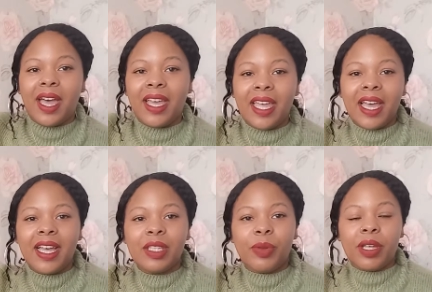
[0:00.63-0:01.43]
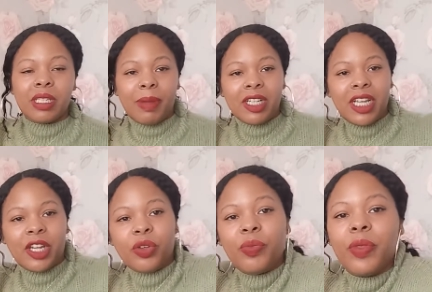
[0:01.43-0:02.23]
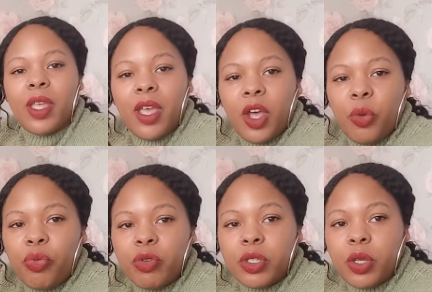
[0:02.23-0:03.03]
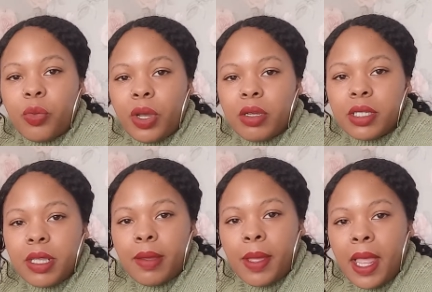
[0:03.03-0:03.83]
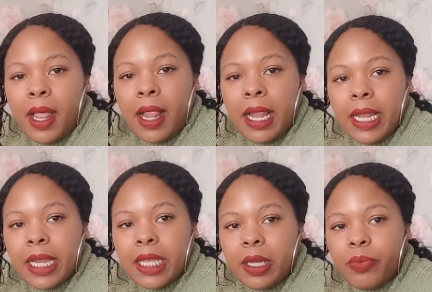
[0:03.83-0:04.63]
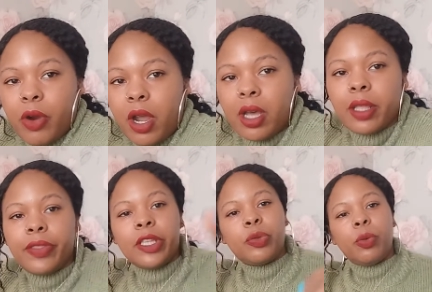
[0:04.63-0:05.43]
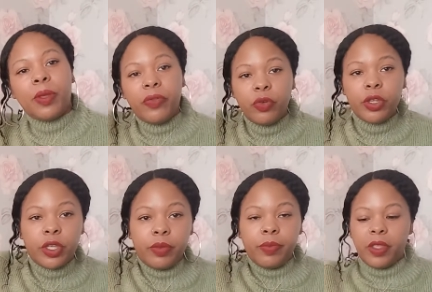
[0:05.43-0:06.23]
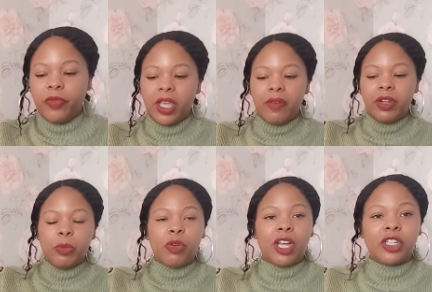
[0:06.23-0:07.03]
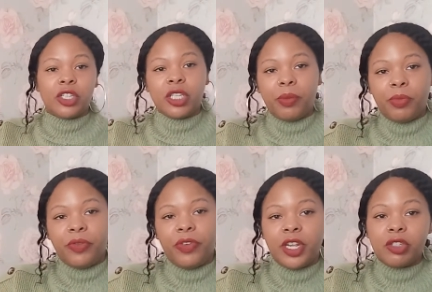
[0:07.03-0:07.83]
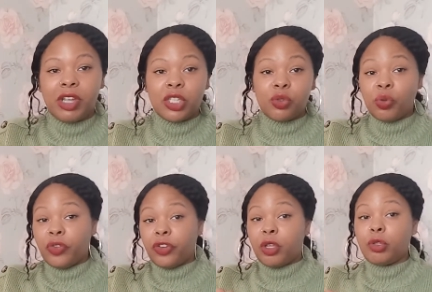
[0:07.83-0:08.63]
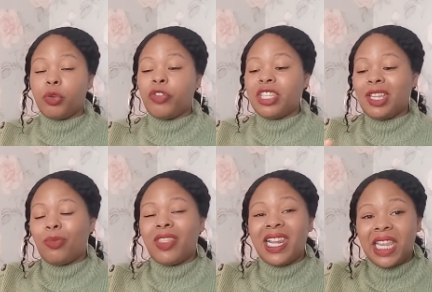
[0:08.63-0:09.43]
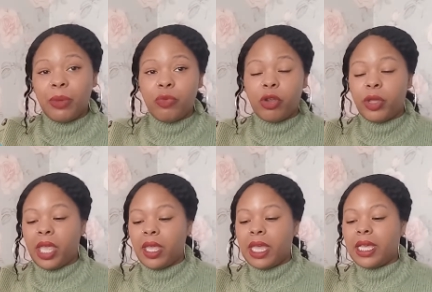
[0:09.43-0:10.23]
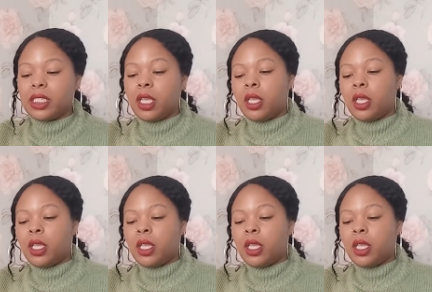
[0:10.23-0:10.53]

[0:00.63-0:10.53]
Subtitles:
Hi guys, welcome to my channel. Hope you're all doing well. So Libra, this will be for you if you have Libra as your sun, moon, Venus, rise or north node, or if you're dealing with Libra. Okay guys,